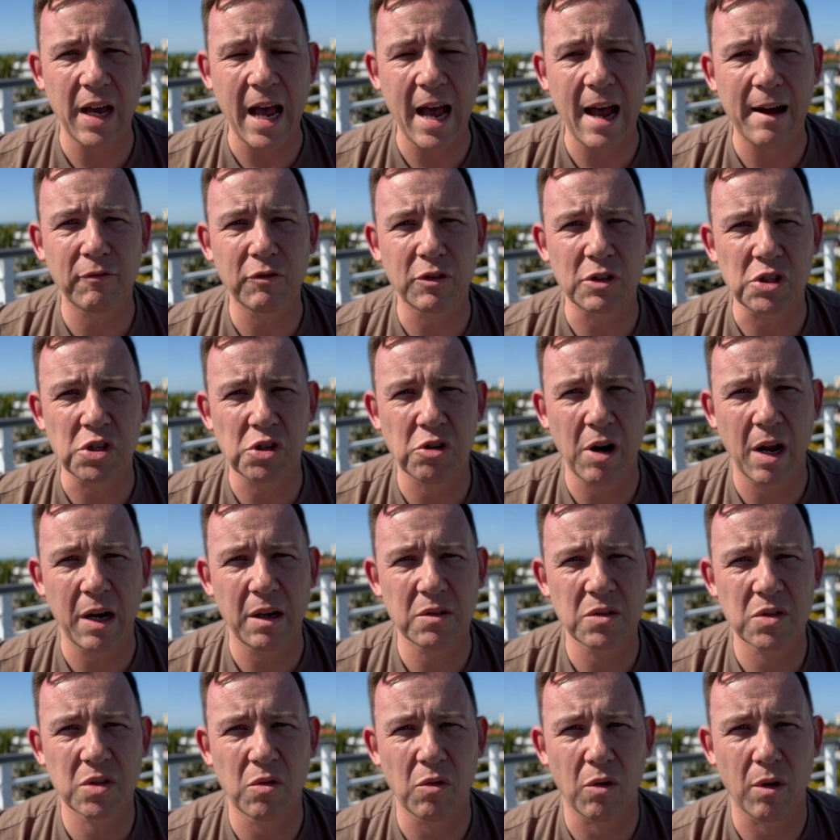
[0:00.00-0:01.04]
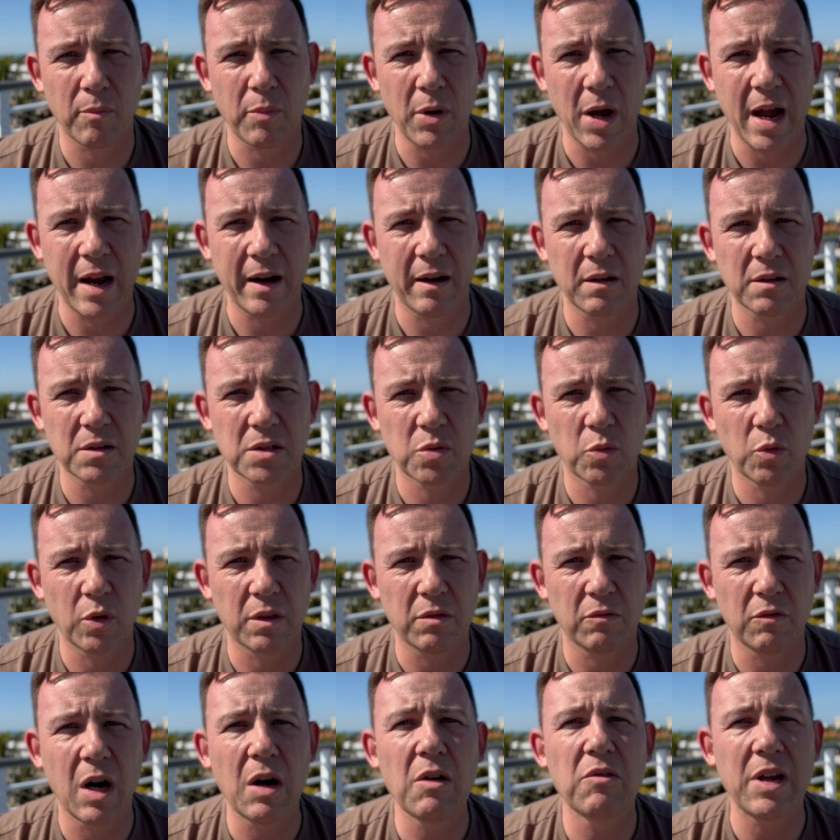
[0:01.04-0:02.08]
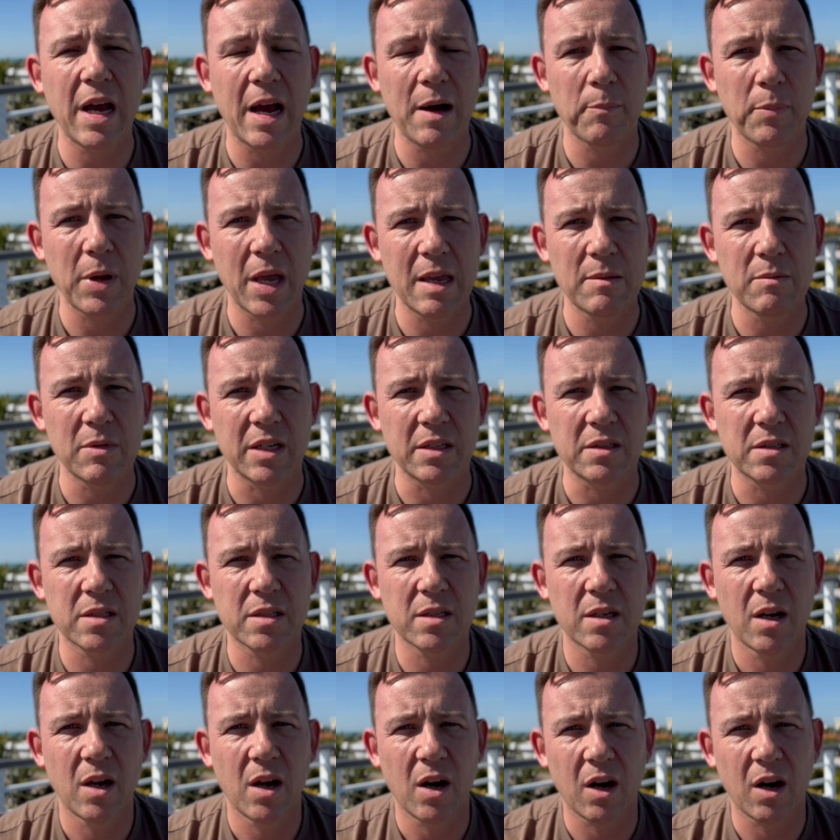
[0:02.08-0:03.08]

average credit score buyers with low down payments